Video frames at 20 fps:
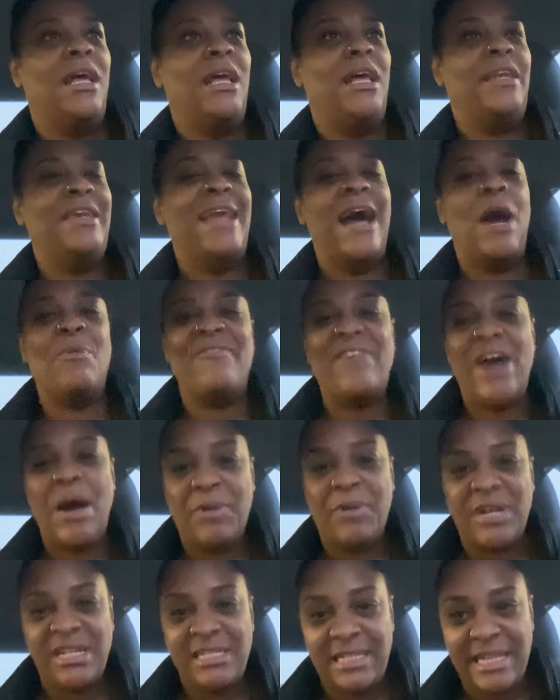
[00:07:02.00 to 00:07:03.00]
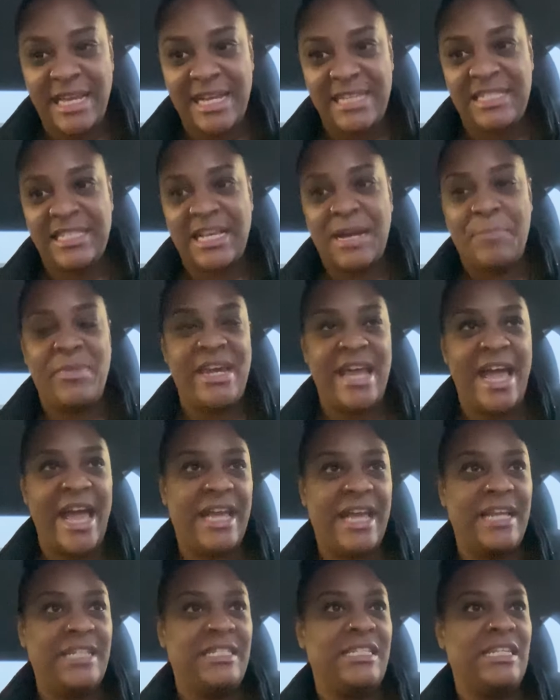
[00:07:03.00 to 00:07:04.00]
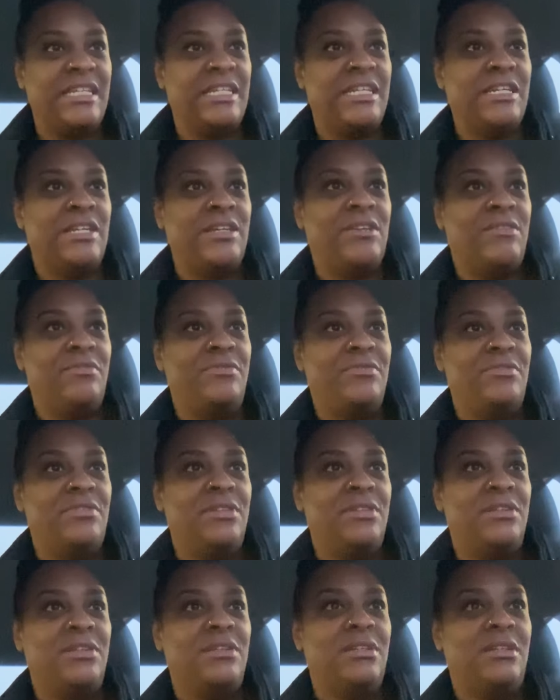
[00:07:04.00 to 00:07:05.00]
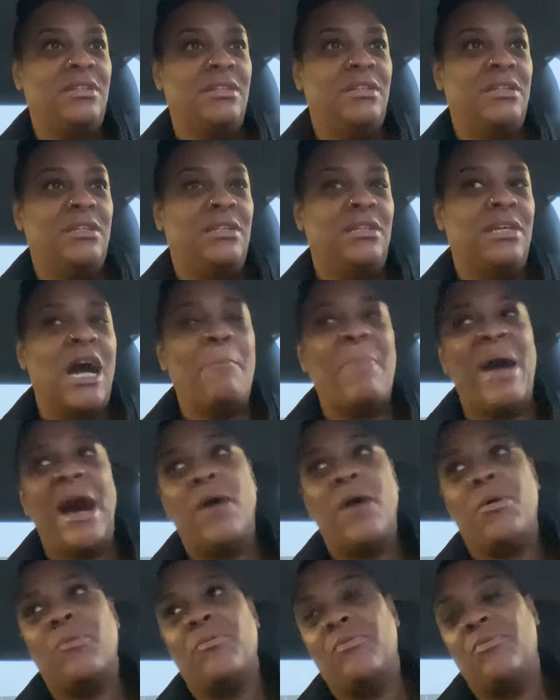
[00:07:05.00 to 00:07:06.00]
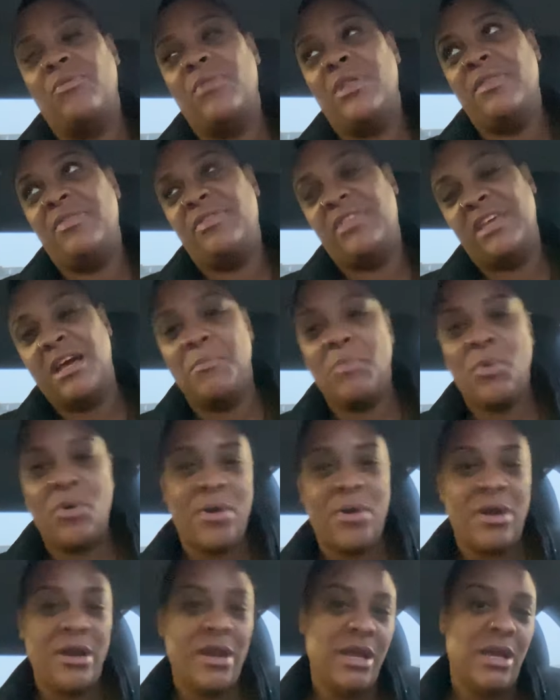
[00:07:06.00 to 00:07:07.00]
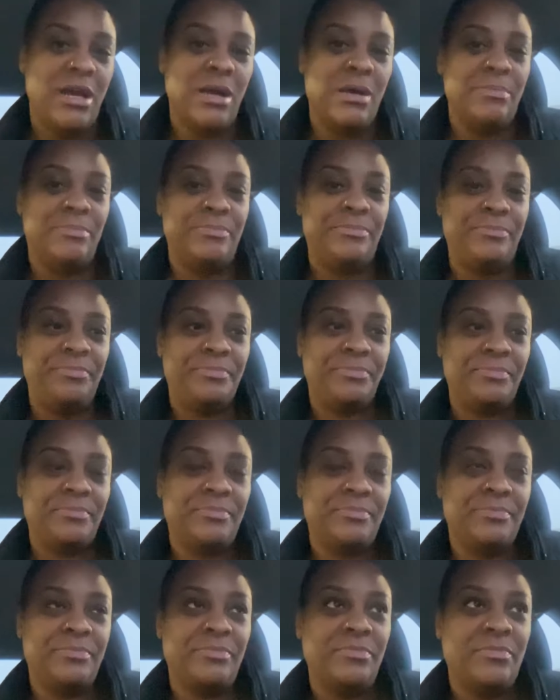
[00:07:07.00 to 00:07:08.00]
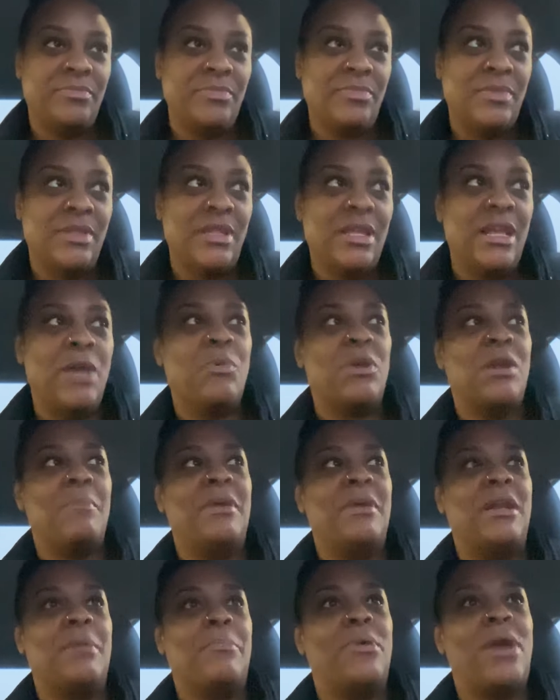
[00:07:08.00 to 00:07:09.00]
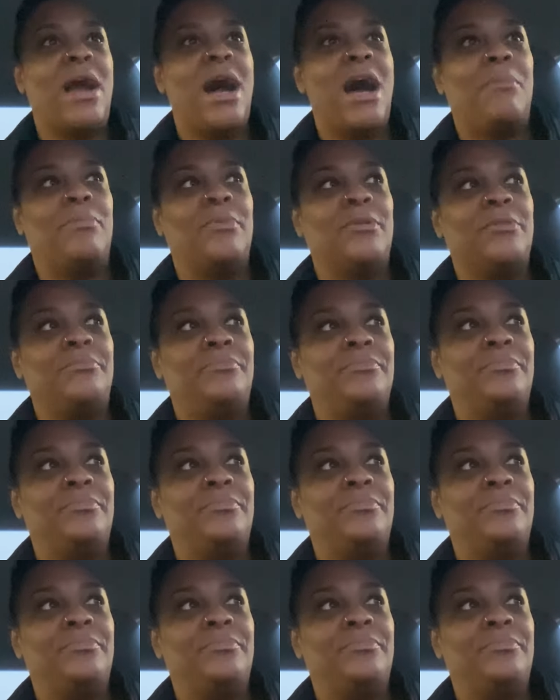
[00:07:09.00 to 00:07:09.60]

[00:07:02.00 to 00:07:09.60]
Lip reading: Now, if I would have said something negative about them or him, it would have been a problem.